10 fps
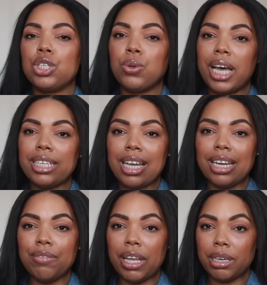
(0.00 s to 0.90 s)
So that's
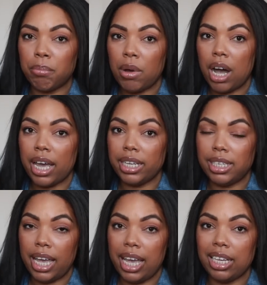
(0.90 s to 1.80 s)
kind of like my
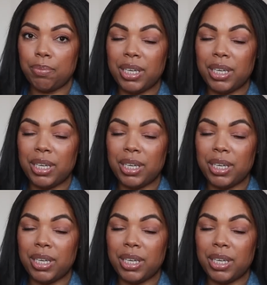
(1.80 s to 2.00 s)
take.